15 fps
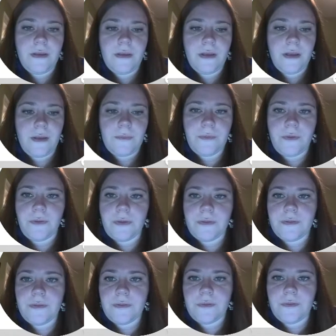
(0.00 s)
I'm
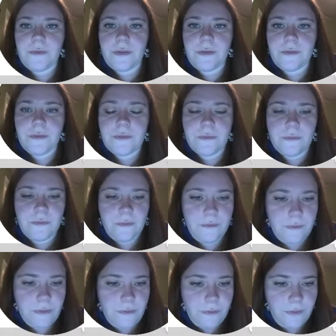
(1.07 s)
going to
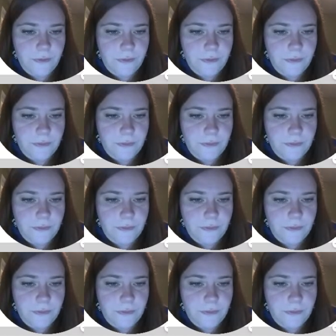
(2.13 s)
extrude this